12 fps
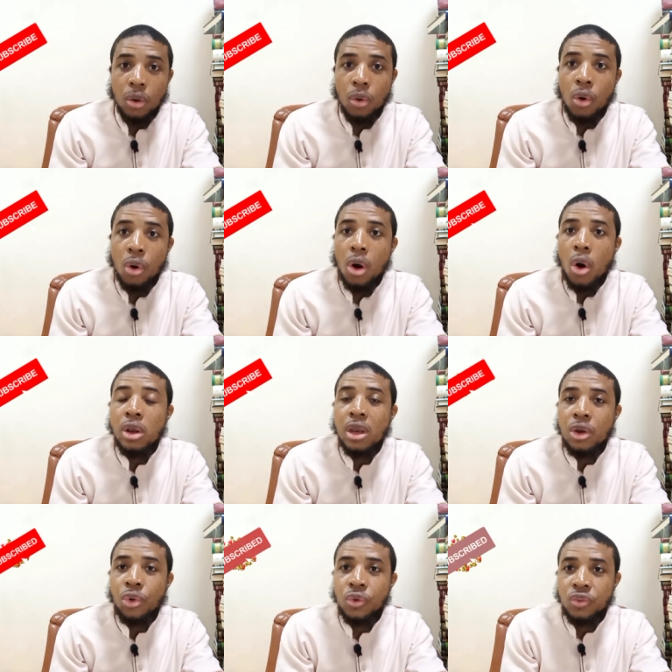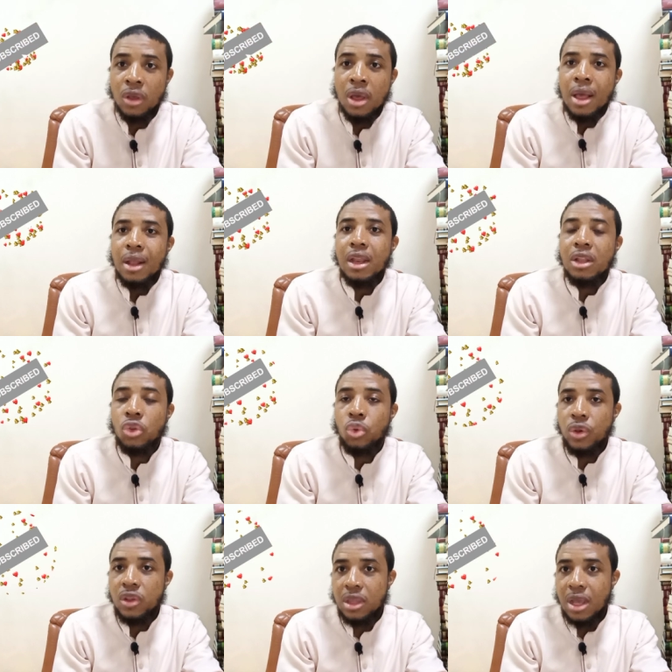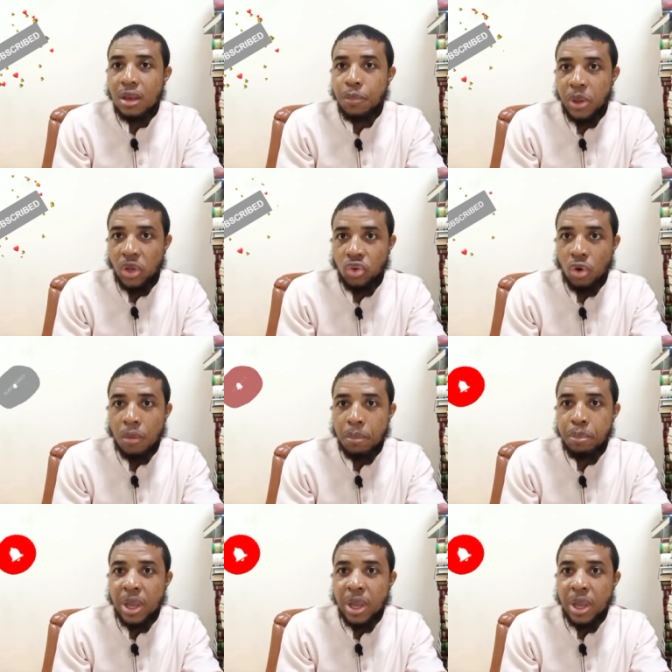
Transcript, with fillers: or only knows the twisted picture